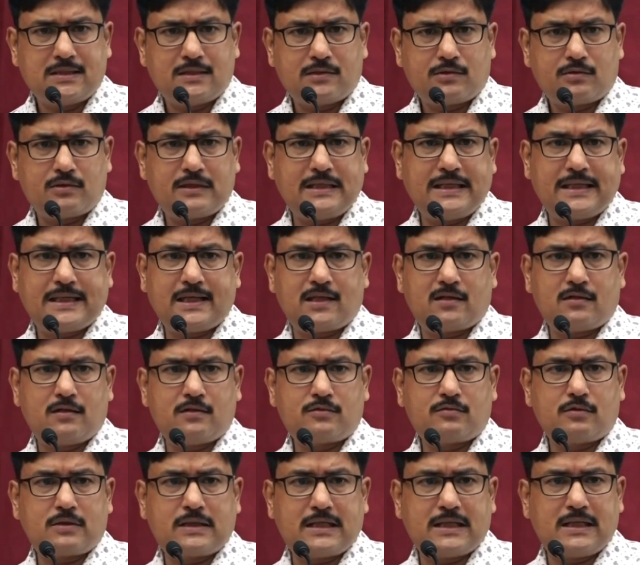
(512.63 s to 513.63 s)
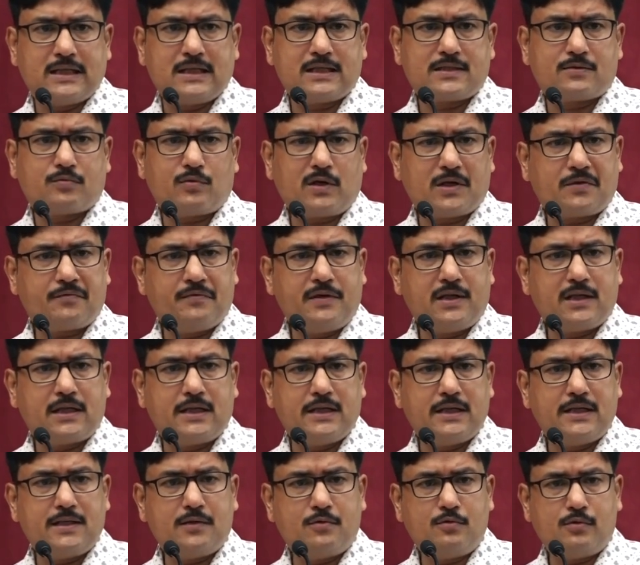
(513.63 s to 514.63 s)
So they can also tell us what we are
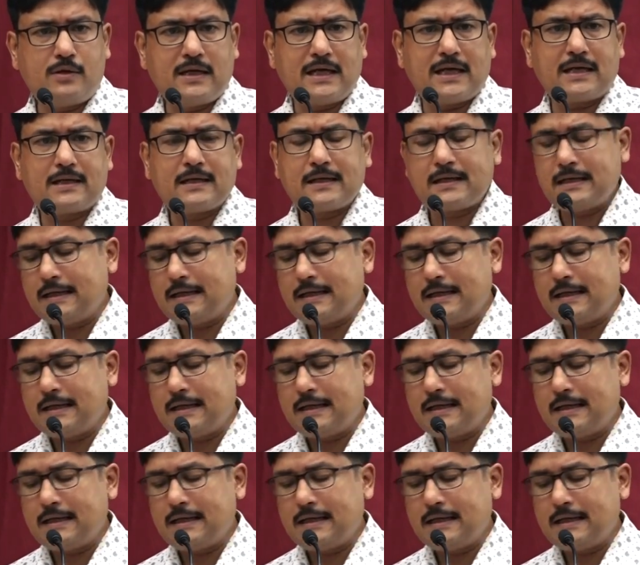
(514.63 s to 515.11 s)
really good at.